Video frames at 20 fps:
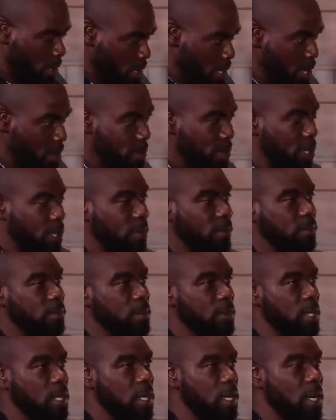Yeah, man.
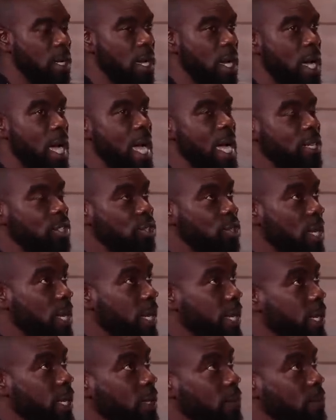
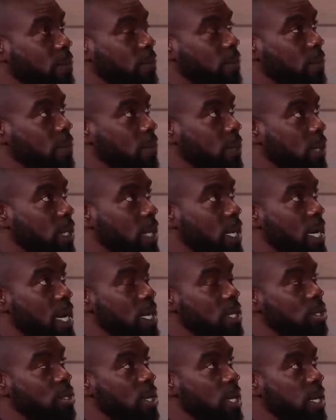Actually,
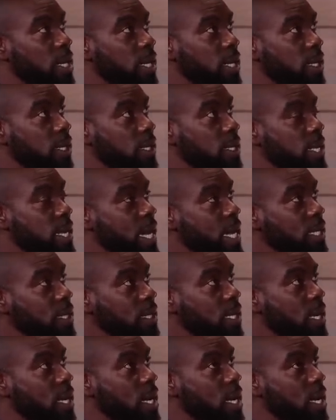actually
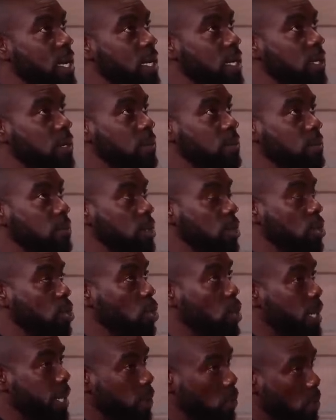that and
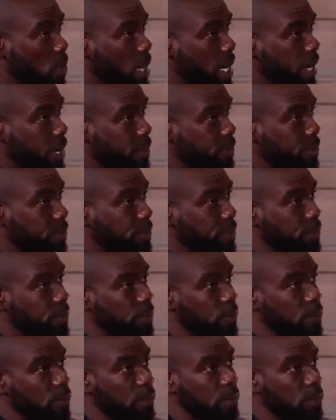you are the wife